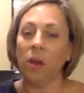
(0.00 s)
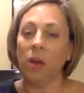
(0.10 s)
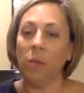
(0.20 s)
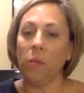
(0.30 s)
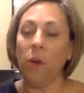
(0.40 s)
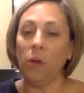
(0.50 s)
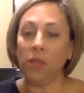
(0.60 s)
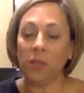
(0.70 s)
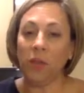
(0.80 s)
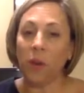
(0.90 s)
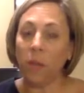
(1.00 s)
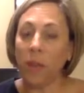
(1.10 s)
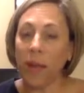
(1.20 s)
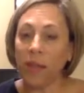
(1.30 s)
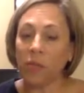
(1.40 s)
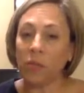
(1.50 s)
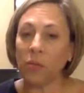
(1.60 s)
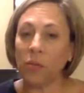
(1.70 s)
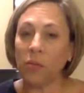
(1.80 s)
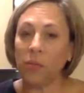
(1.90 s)
Most of our
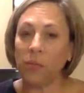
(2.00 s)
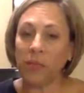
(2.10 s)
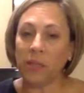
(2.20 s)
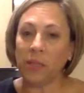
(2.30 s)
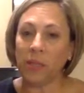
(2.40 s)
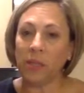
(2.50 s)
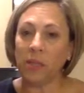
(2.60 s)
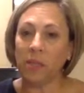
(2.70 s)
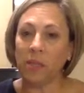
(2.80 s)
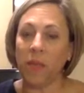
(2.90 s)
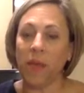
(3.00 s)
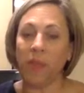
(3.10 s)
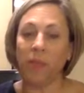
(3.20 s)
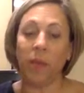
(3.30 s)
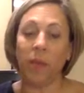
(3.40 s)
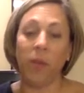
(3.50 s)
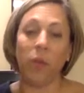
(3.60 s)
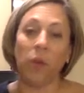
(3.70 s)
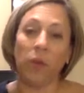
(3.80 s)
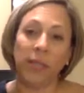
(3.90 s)
pass-through businesses have to pay
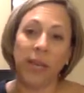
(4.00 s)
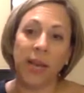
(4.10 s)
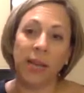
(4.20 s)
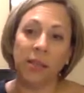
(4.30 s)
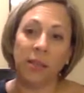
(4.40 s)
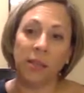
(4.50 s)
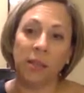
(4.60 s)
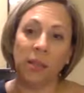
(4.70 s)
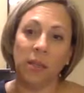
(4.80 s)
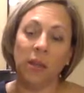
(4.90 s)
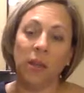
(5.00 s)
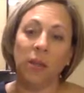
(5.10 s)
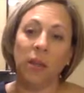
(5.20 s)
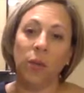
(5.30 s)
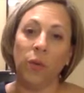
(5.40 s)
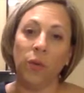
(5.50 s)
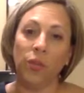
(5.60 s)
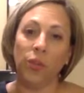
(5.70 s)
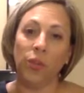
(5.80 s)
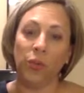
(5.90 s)
quarterly taxes in order
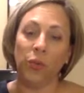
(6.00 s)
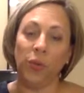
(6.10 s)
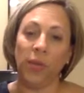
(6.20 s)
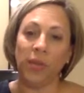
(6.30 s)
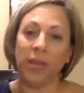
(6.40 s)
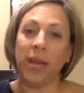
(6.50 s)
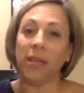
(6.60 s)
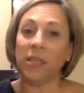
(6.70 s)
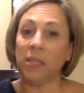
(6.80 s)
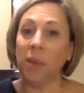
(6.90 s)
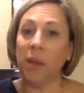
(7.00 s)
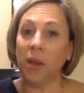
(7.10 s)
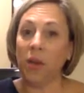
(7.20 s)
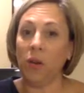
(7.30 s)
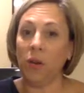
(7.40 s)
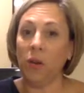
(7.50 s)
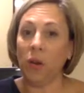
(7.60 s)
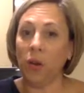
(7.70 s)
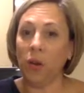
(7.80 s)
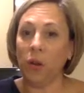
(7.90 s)
to get the taxes paid in
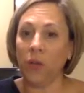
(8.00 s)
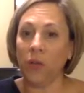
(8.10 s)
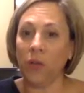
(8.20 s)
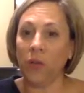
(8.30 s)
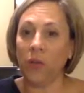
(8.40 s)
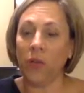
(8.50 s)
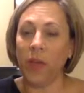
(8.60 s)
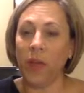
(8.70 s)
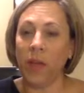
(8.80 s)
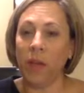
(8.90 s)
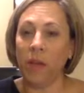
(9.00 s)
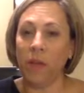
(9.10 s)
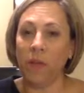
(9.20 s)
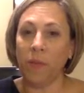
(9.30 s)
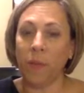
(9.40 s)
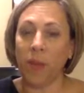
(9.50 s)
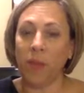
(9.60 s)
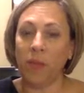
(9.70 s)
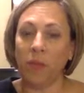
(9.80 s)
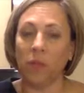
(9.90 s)
on that income from the
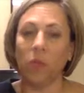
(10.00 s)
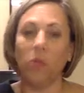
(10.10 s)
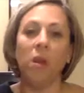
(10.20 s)
pass-through.